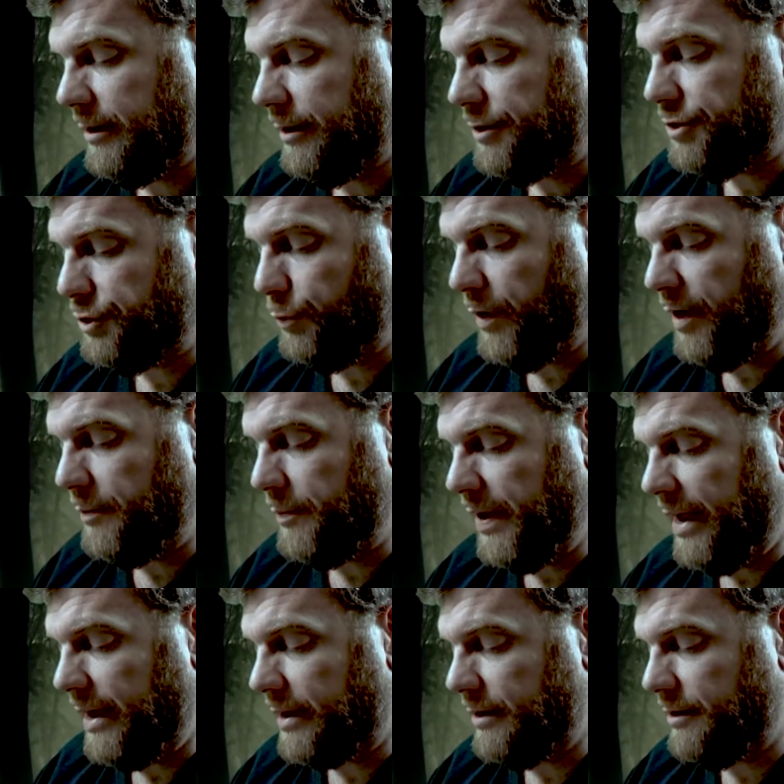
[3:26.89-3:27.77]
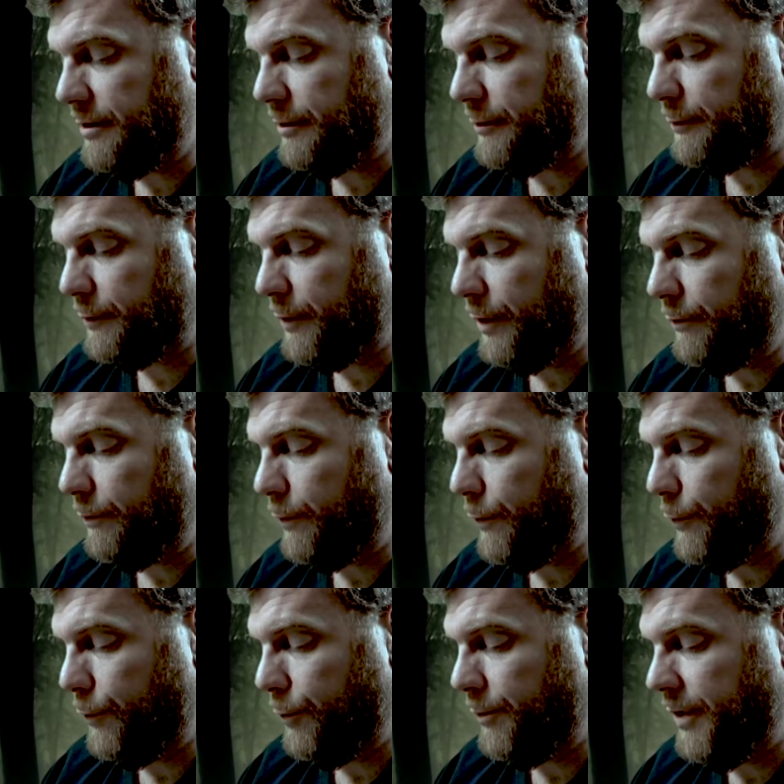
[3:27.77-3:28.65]
She went back into the front
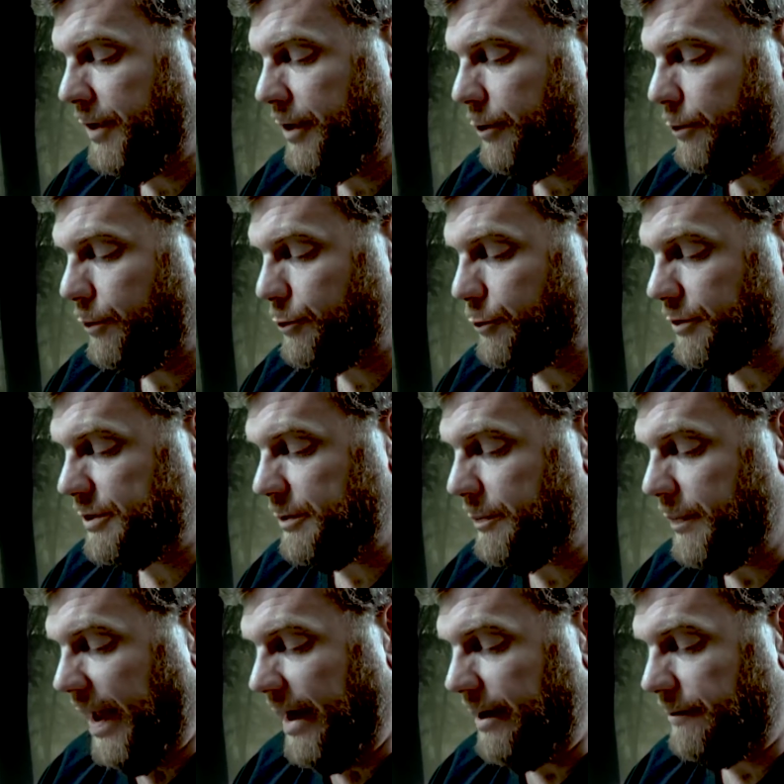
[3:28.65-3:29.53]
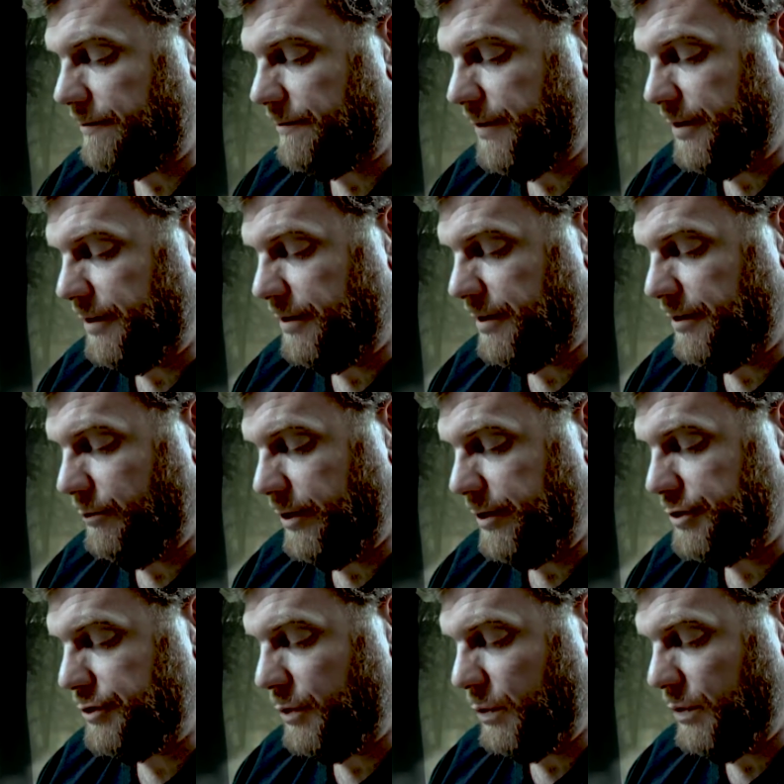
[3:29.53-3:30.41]
room, which was a battlefield in
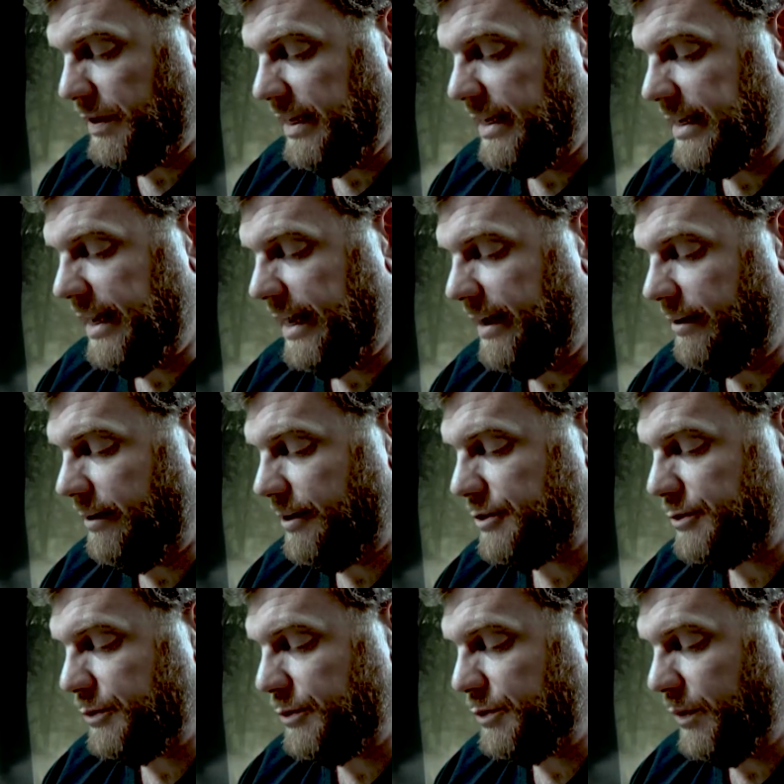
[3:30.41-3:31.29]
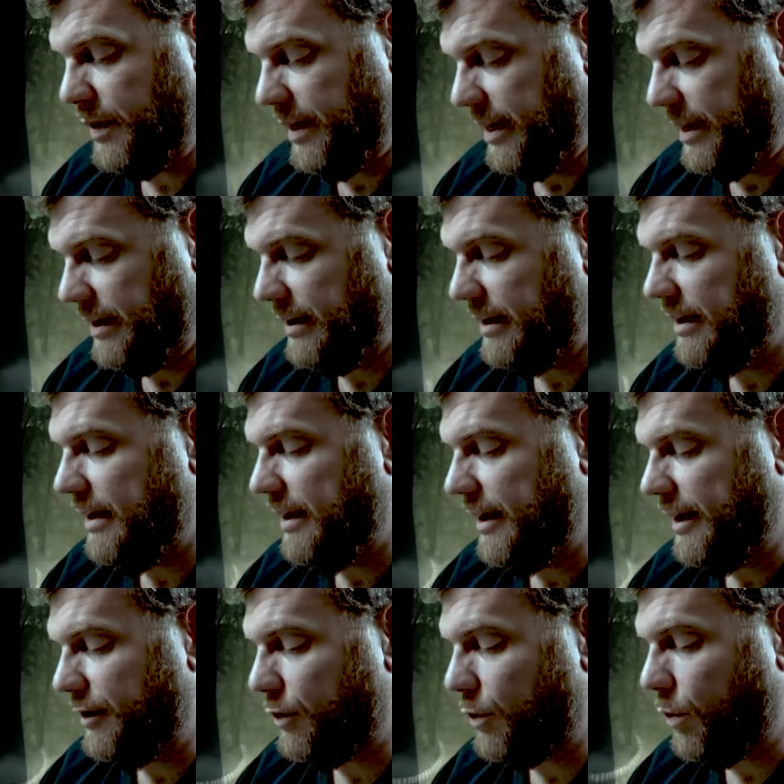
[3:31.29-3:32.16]
which only chaos was winning,
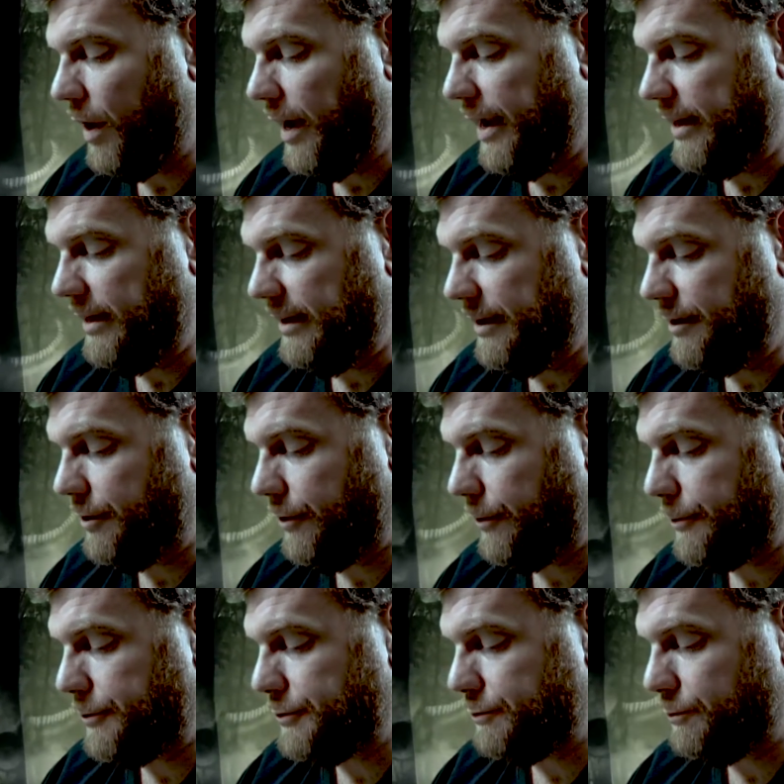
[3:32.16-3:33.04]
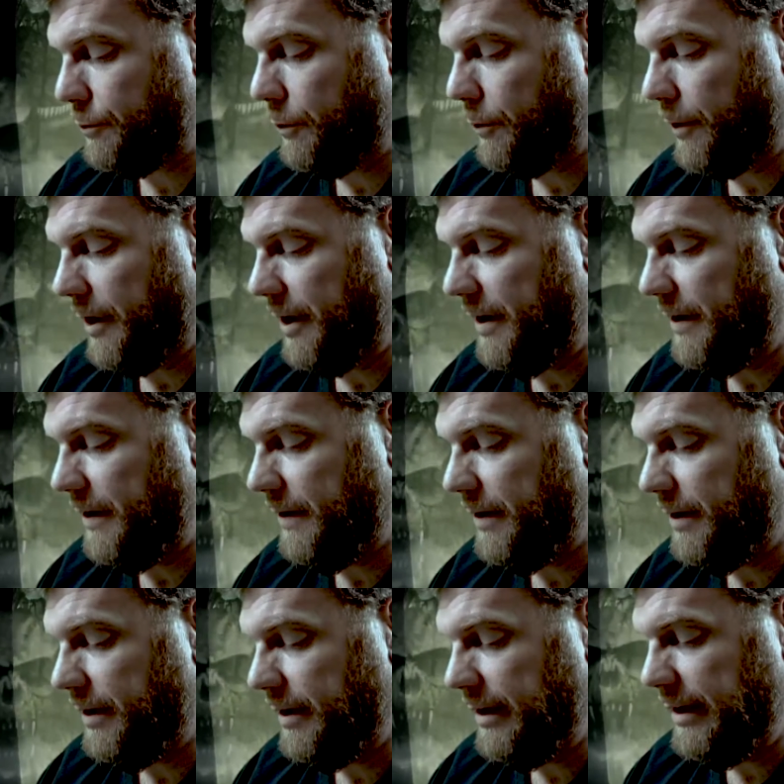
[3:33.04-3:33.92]
and quietly cursed Rory.
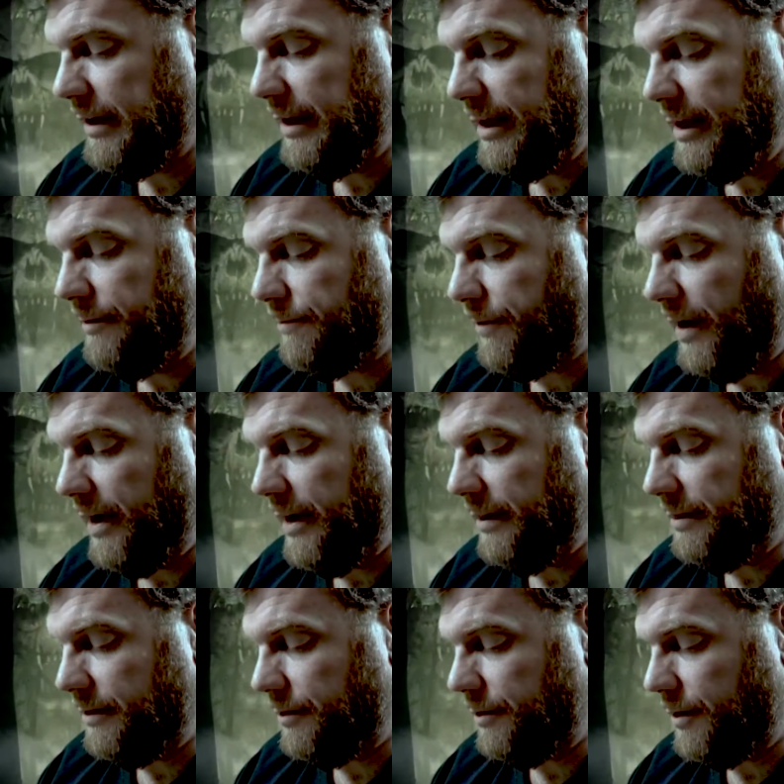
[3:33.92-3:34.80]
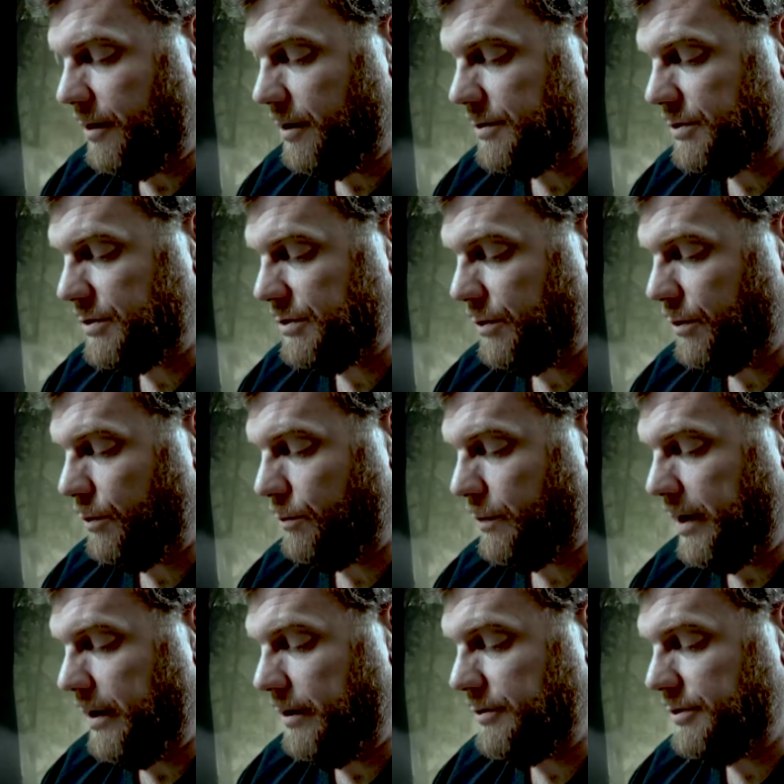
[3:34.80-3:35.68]
Inviting the lost soul
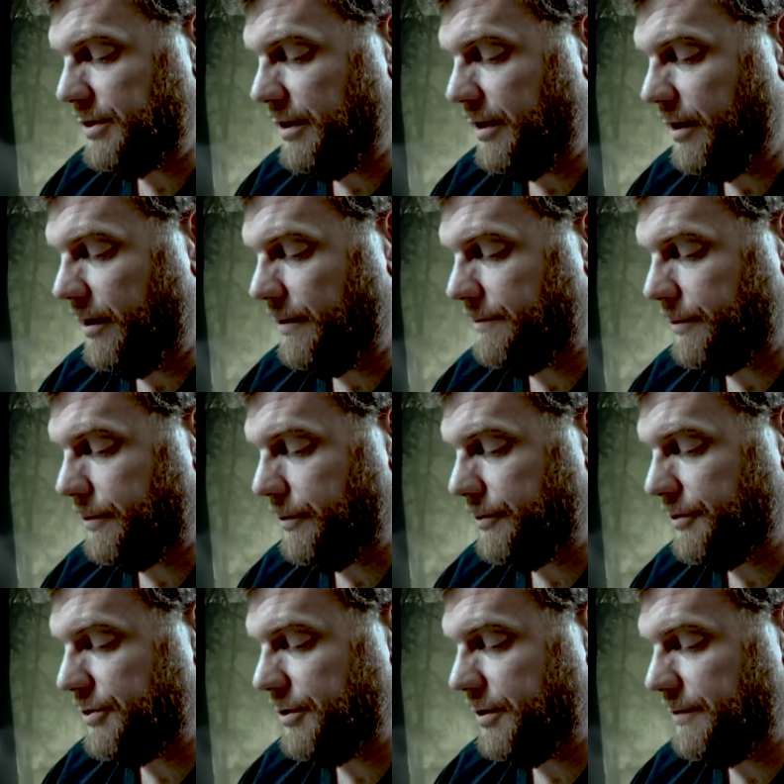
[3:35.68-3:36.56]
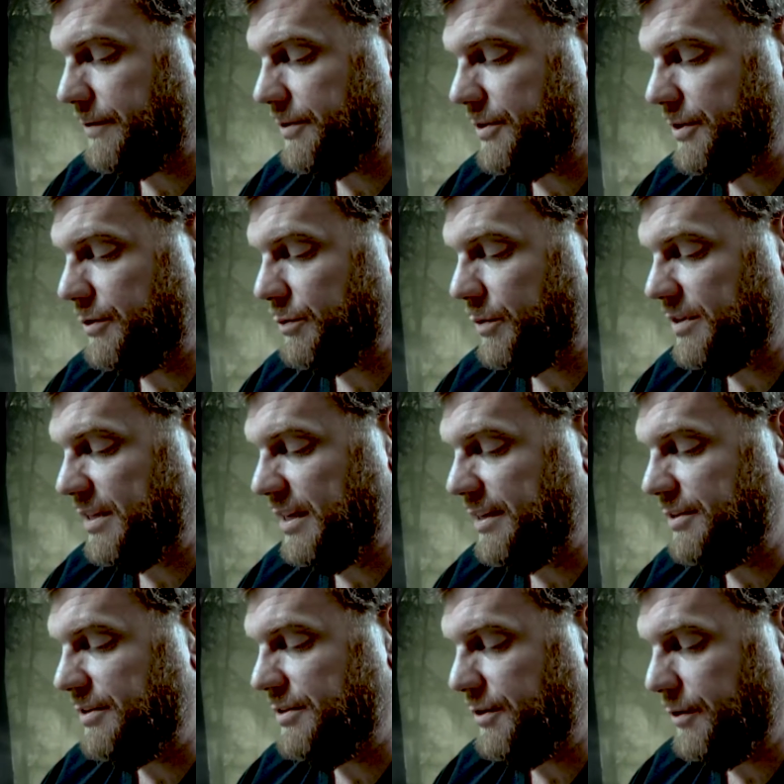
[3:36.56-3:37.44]
round to offer her services was
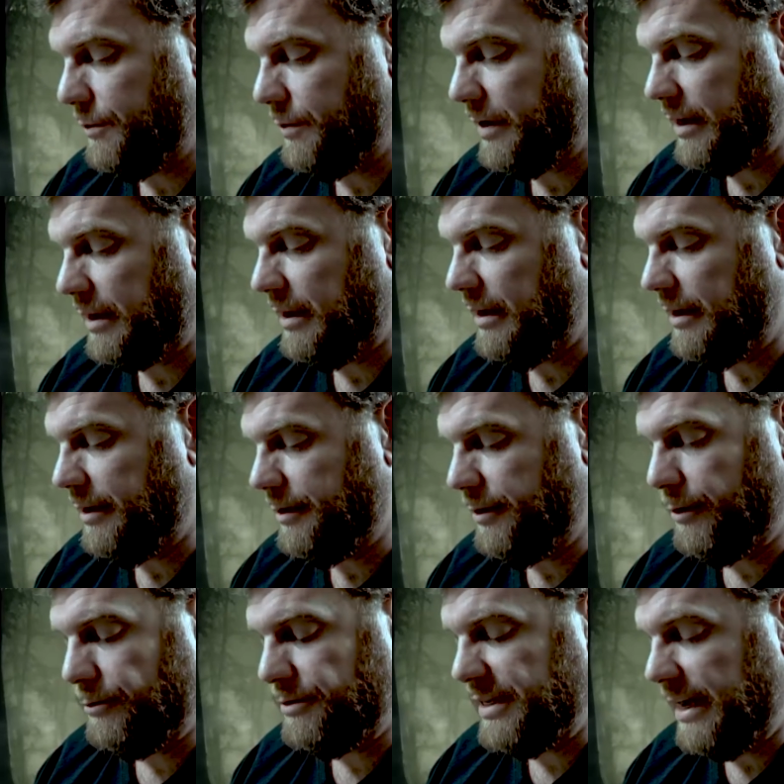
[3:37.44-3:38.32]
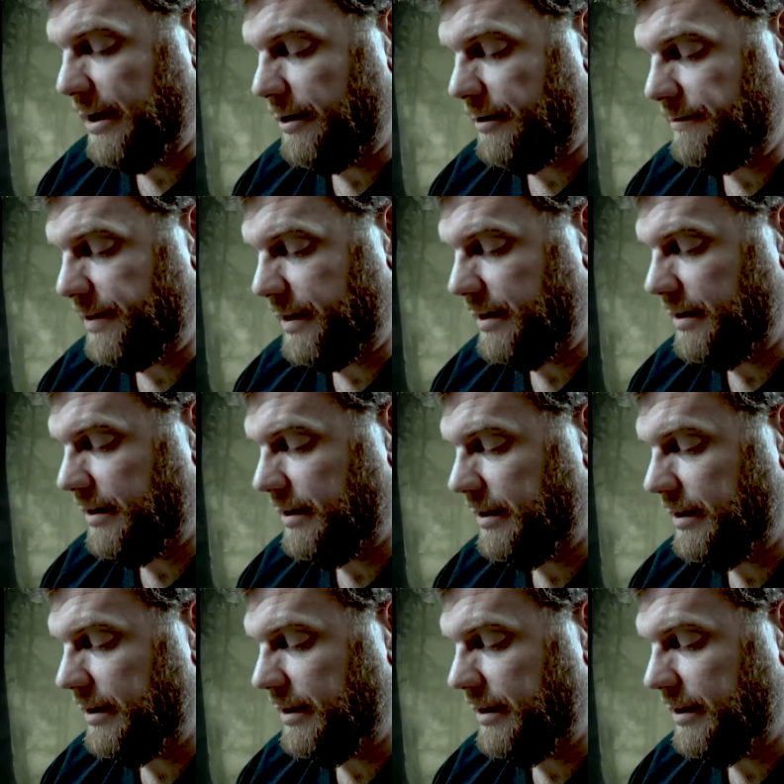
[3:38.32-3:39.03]
his doing, no doubt of it.